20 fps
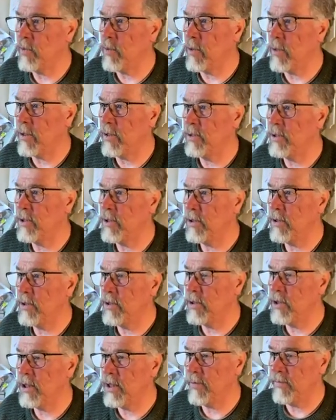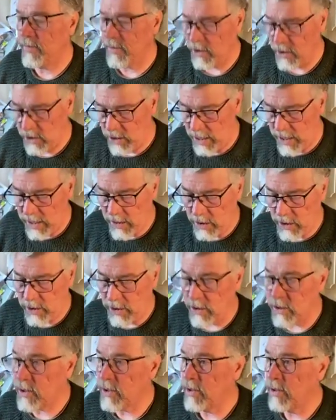The world shifts and
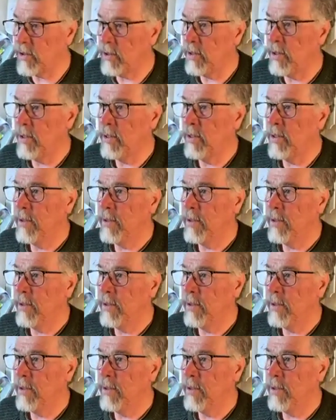changes.